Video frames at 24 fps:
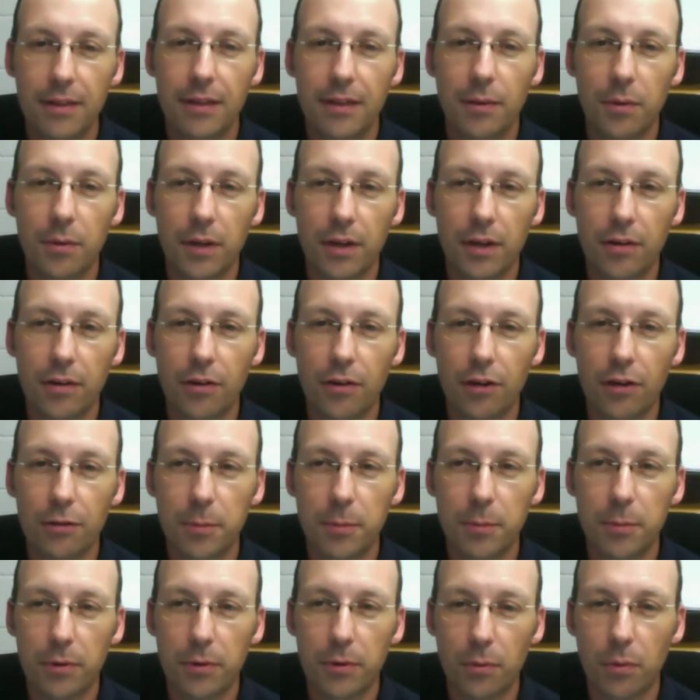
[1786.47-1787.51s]
encourage
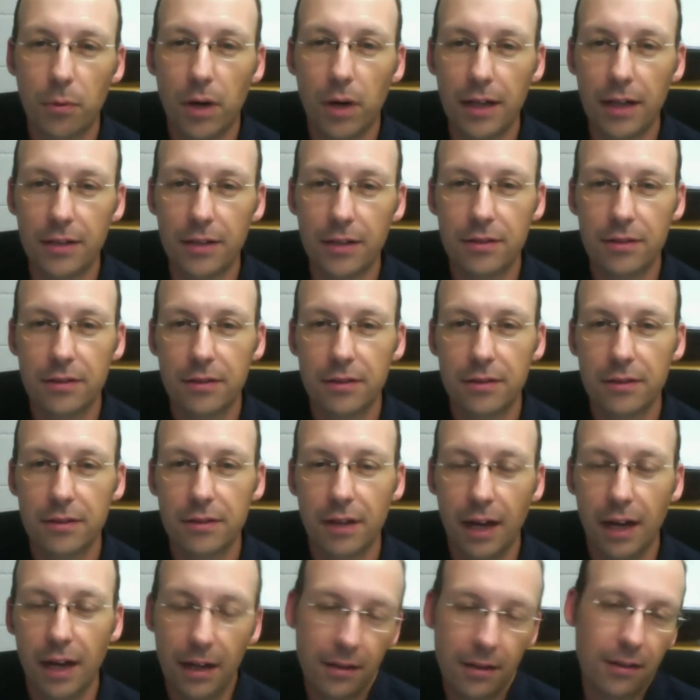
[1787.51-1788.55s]
people to watch.
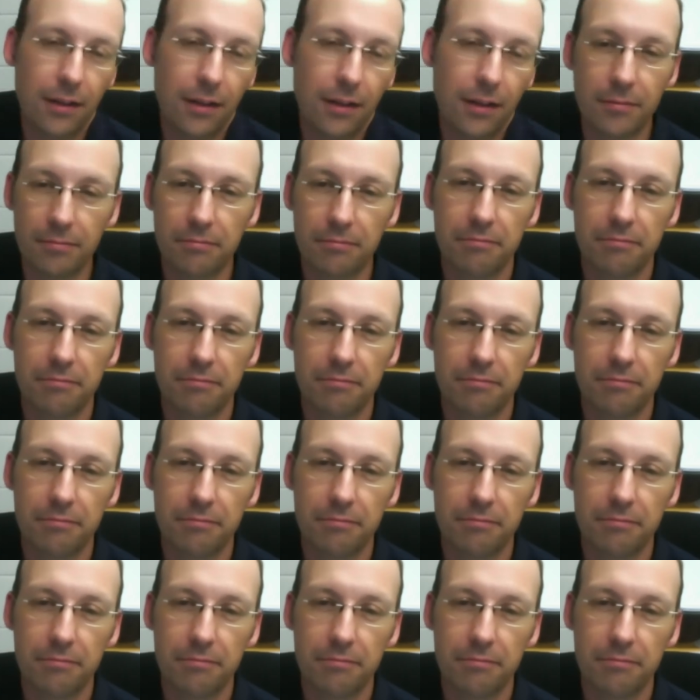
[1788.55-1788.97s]
I don't know.